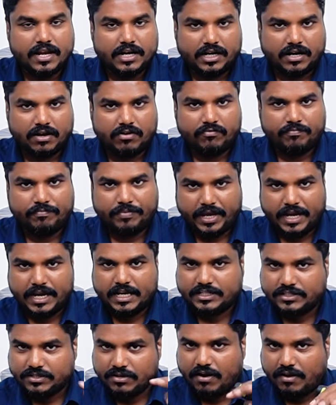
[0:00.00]
Now,
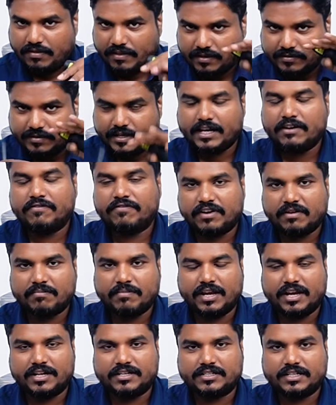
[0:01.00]
based on this
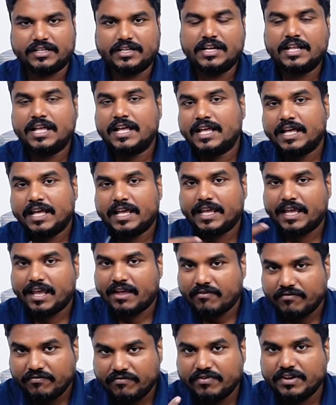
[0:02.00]
information,
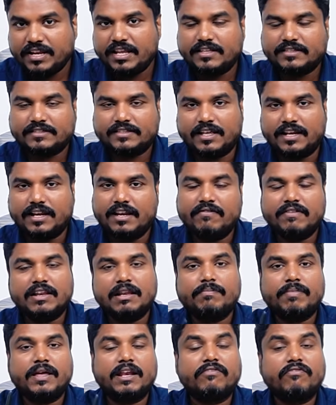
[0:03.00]
every cell
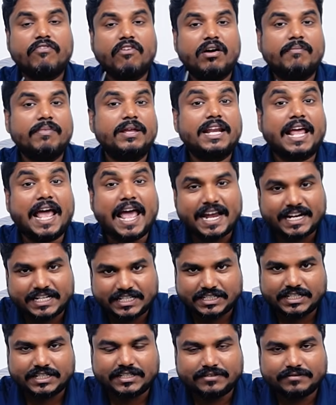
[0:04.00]
will perform an
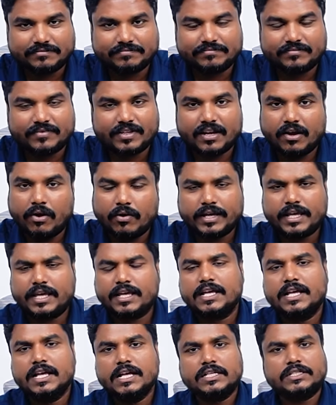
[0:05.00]
action.
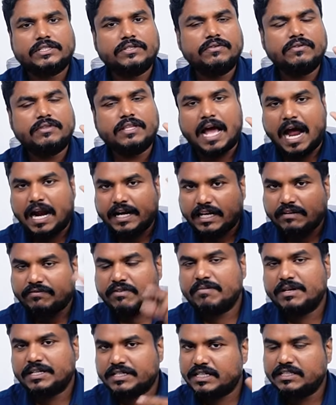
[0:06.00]
Okay, so that
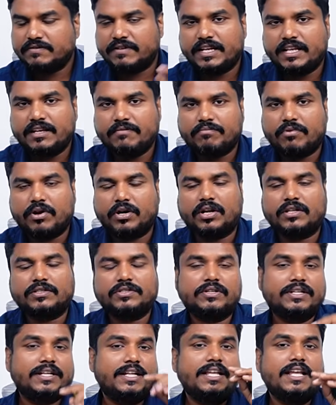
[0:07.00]
information is very important.
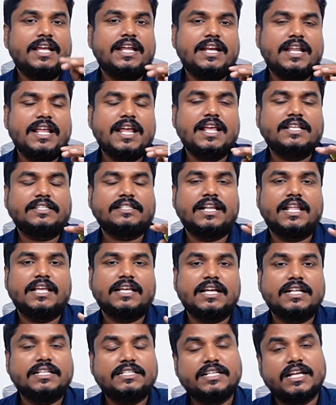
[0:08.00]
So DNA is
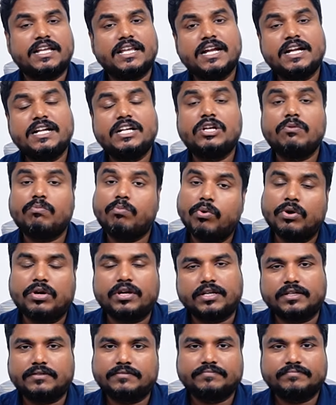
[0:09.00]
like a giant
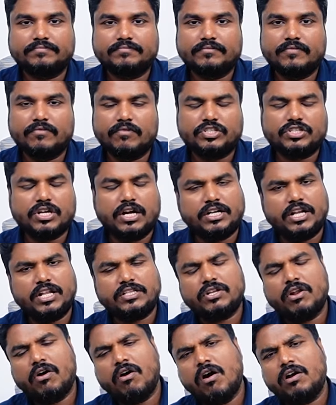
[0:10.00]
book which
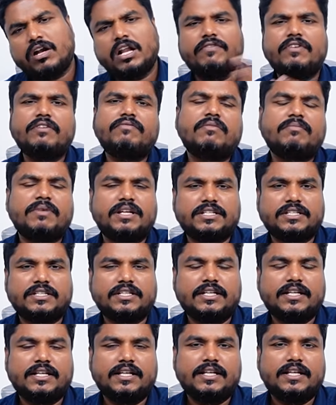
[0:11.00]
contains a lot of
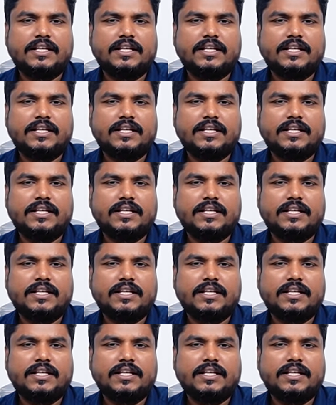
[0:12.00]
information.